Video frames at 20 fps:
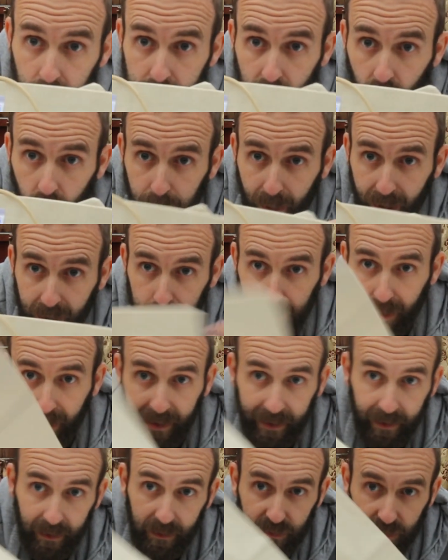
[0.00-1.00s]
Millbank
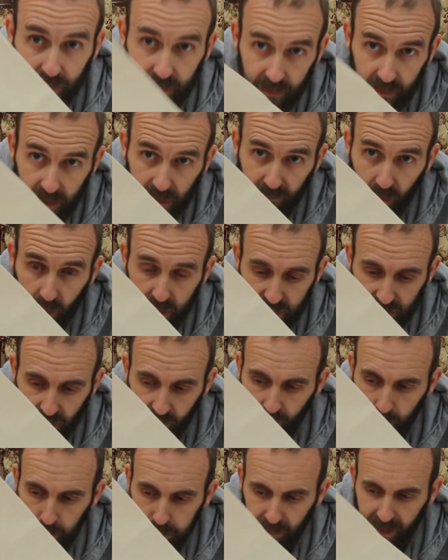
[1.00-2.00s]
bag. So you've got
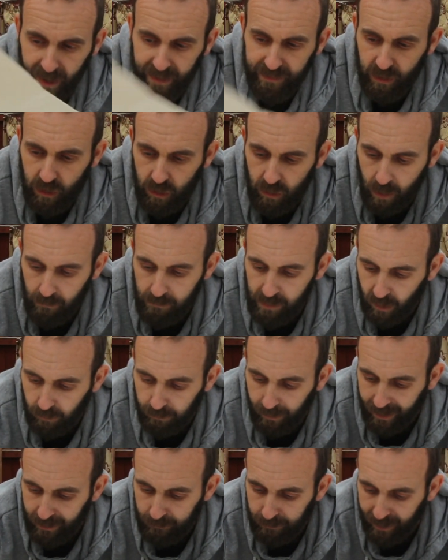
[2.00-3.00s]
yourself a brand new
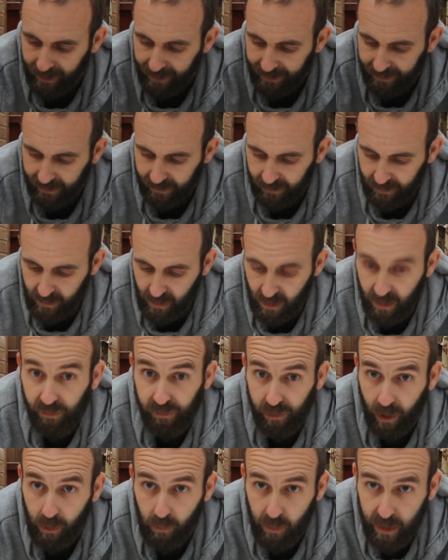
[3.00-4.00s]
Millbank bag,
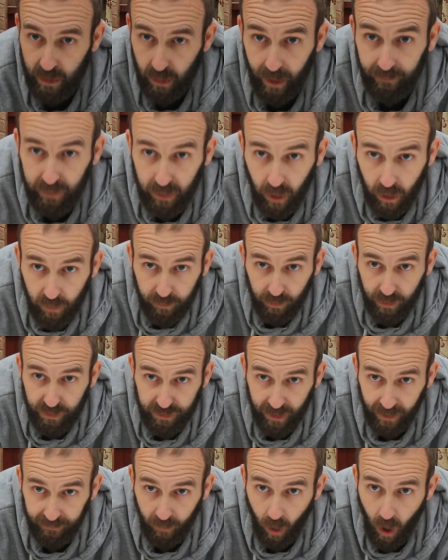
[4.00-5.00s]
so you don't have to go through the
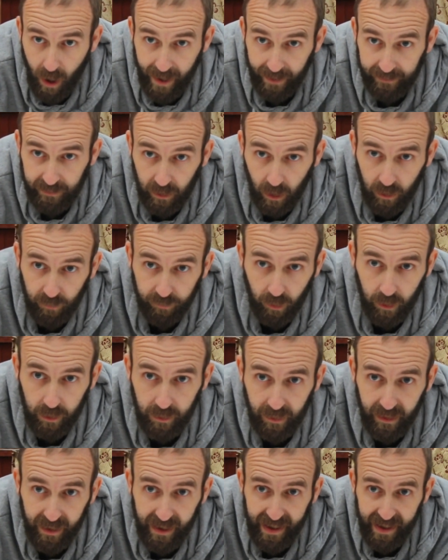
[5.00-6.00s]
stuff that I had to go
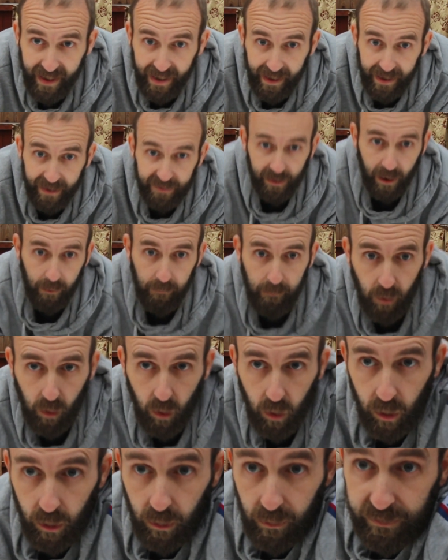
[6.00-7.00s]
through. Is
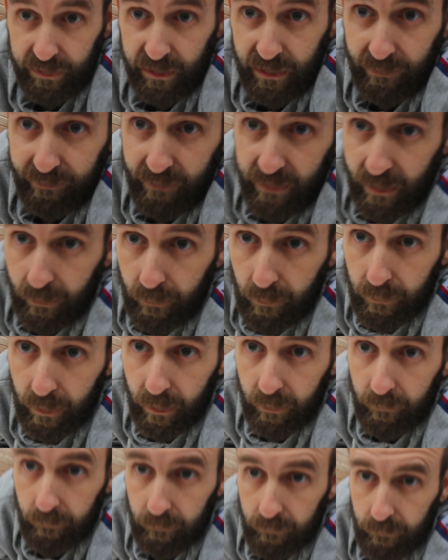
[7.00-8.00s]
let's lift this up a
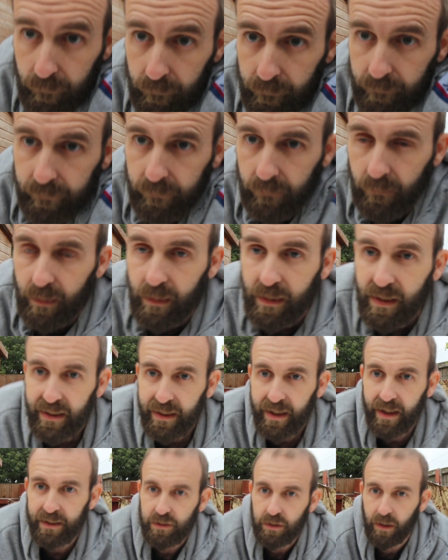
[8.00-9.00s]
bit.
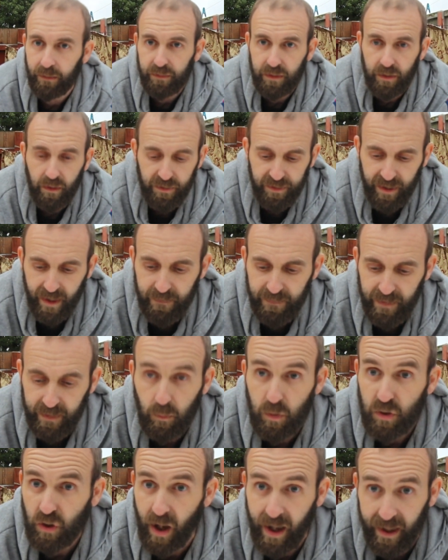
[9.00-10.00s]
Yes, you have to do the same
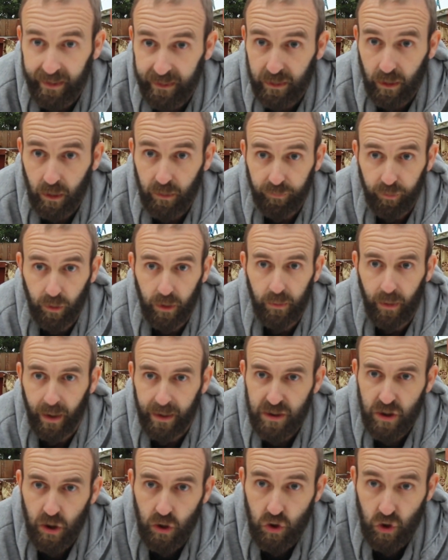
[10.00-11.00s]
thing which I had to go through
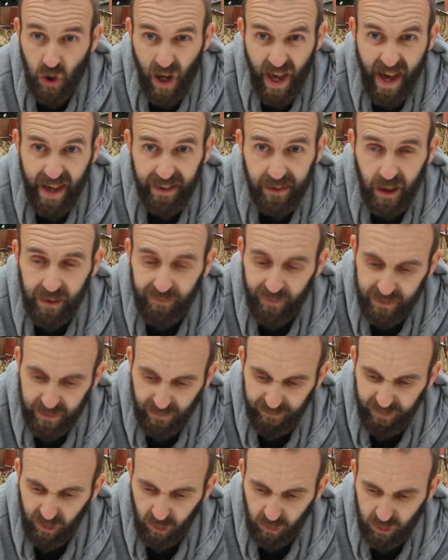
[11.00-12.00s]
and use your head over to
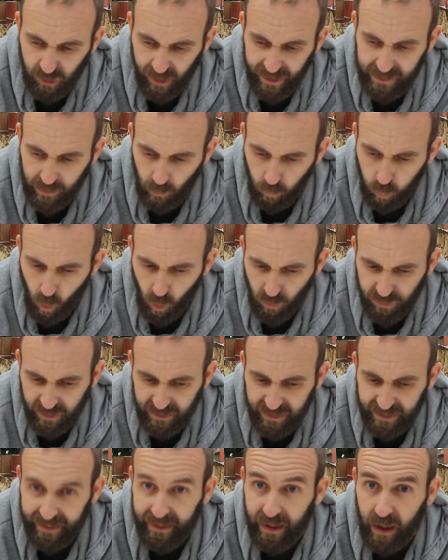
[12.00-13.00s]
filtrate the water
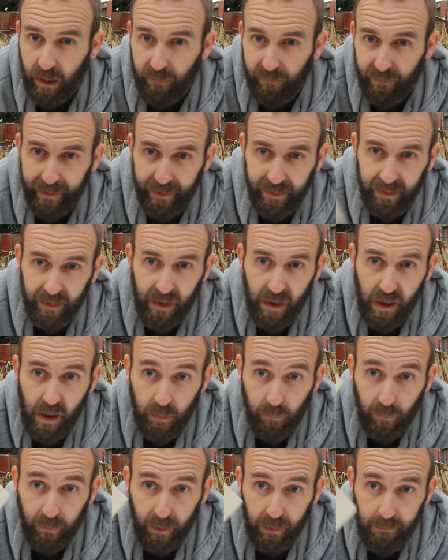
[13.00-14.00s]
to get it over there.
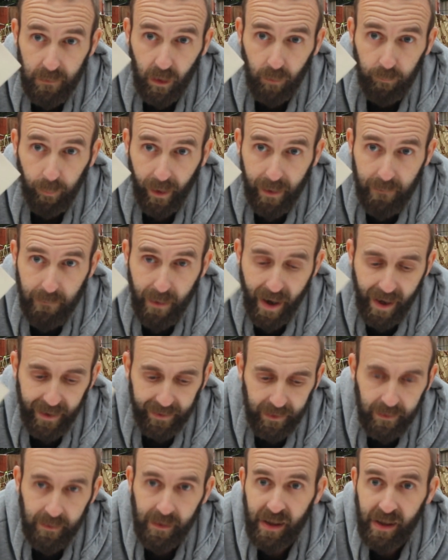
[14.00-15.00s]
We've got a Millbank bag.